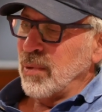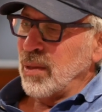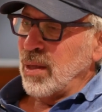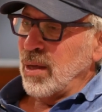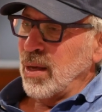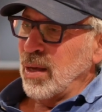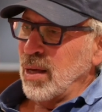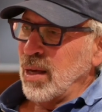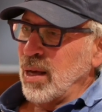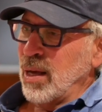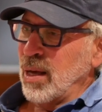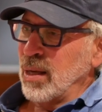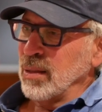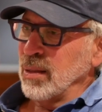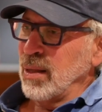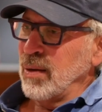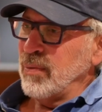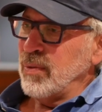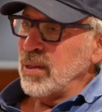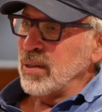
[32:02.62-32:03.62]
I
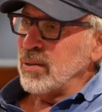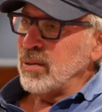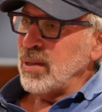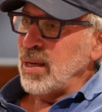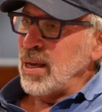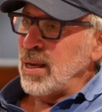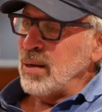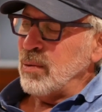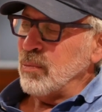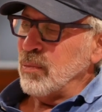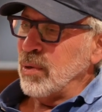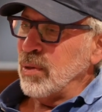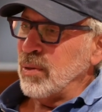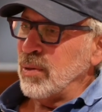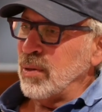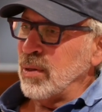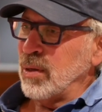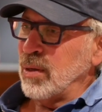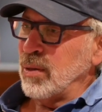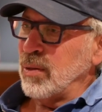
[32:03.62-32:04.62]
love the scene with
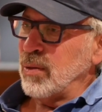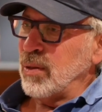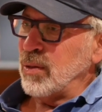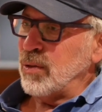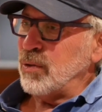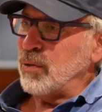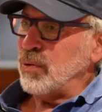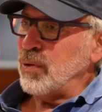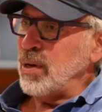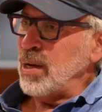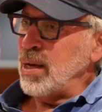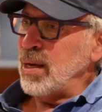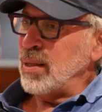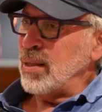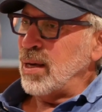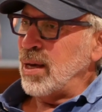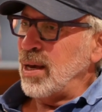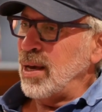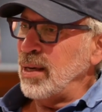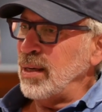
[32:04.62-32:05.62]
the tree,
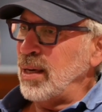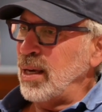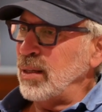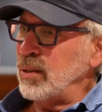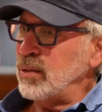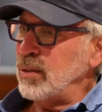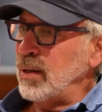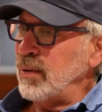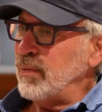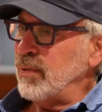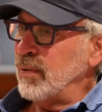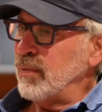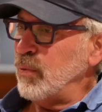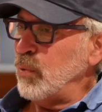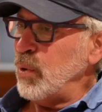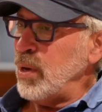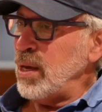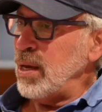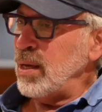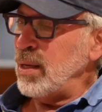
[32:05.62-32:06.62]
the hanging sheaf of
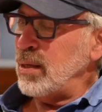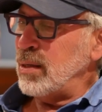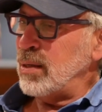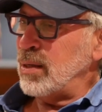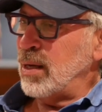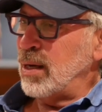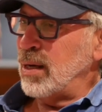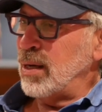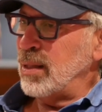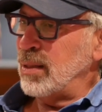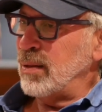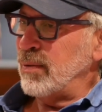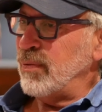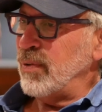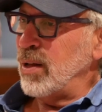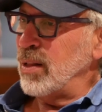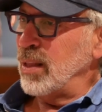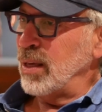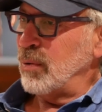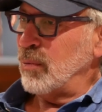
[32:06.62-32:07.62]
wheat, the
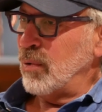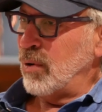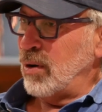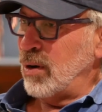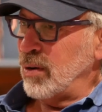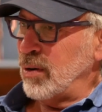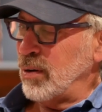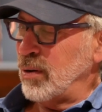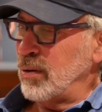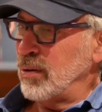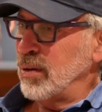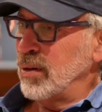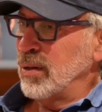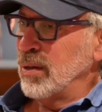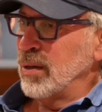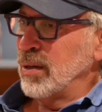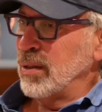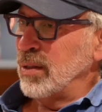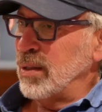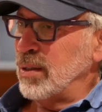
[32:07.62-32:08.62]
falling water,
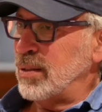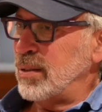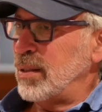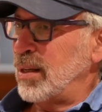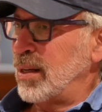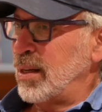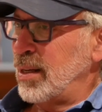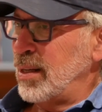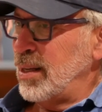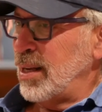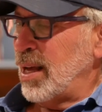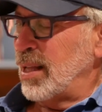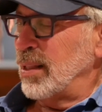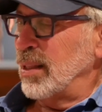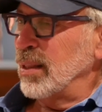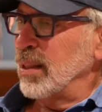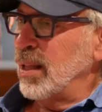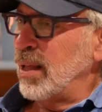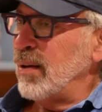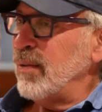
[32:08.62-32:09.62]
the sun. I
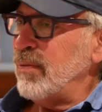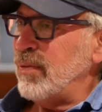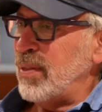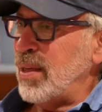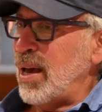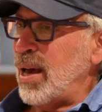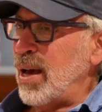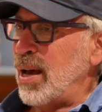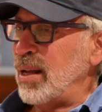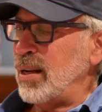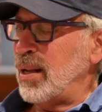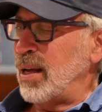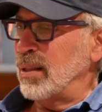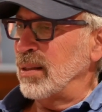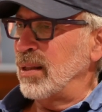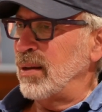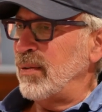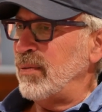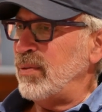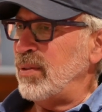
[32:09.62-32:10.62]
love that. I
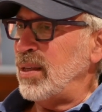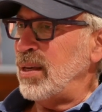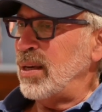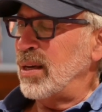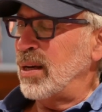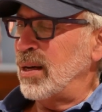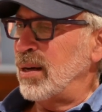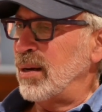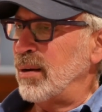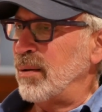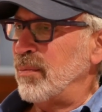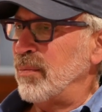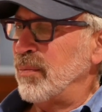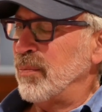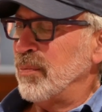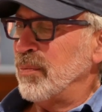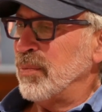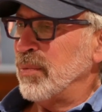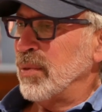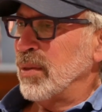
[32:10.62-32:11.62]
love the
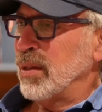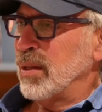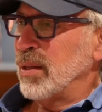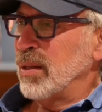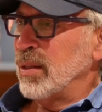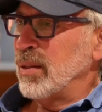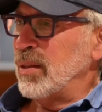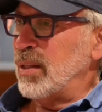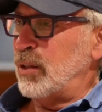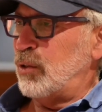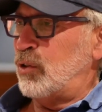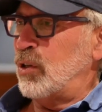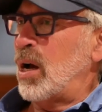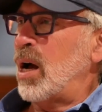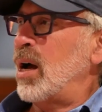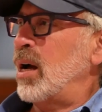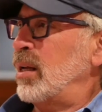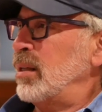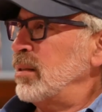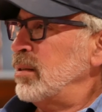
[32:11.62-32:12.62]

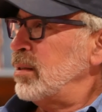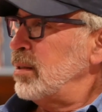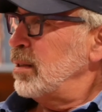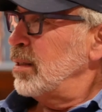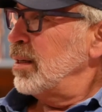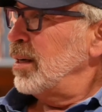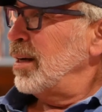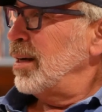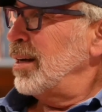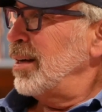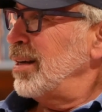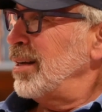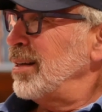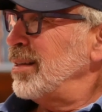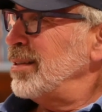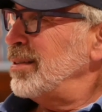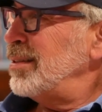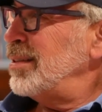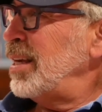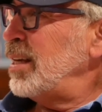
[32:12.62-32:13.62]
Johns,
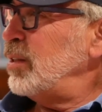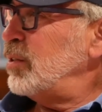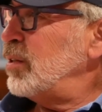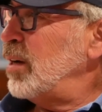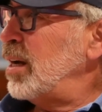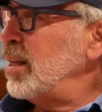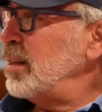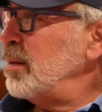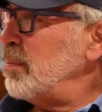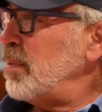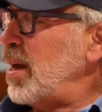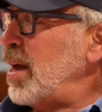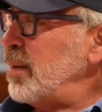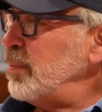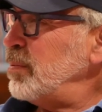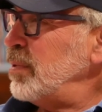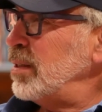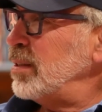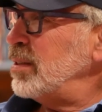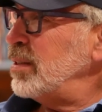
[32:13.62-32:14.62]
St. John the
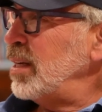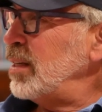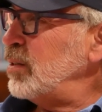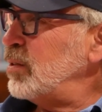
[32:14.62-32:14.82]
Baptist, St.